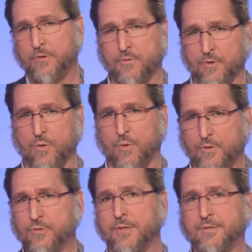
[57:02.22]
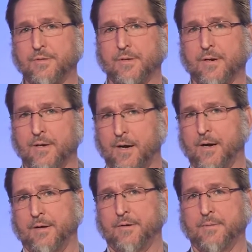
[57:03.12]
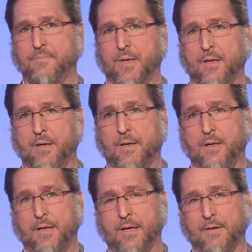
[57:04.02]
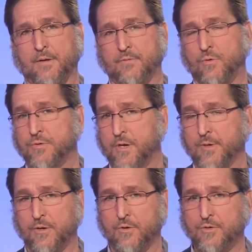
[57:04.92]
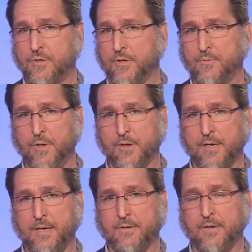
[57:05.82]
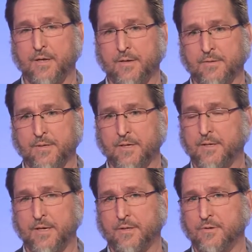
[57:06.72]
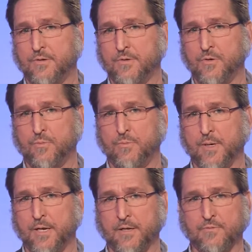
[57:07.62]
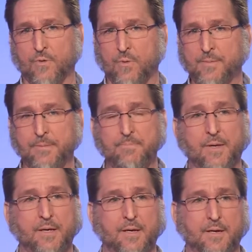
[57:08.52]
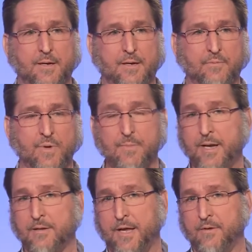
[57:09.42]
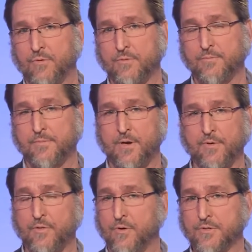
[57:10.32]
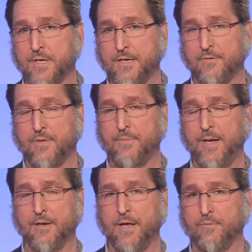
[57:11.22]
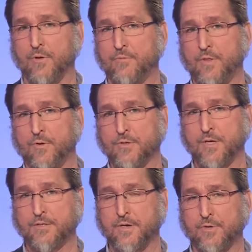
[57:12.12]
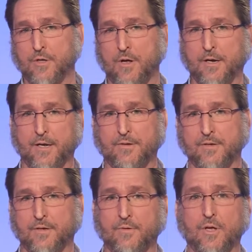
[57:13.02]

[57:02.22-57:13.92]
to the Lord, trust God. And of course, I would encourage you to communicate and, and get connected to New Beginnings for Women. Um, we meet in Haverhill every Thursday. They meet in Haverhill every Thursday, 7 o'clock at uh,